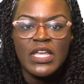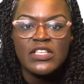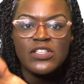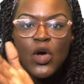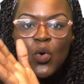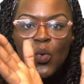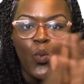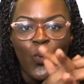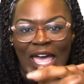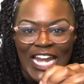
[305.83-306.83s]
So
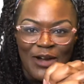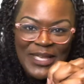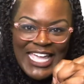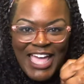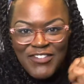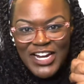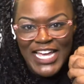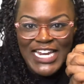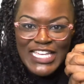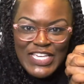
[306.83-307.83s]
when are we ever
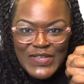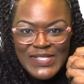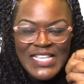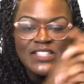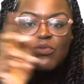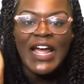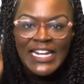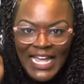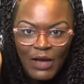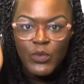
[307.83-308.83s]
gonna use this? Right
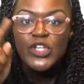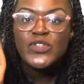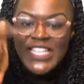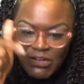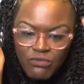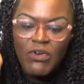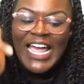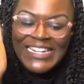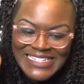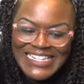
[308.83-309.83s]
now, we're using it
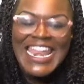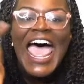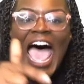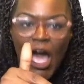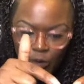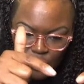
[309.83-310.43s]
right now.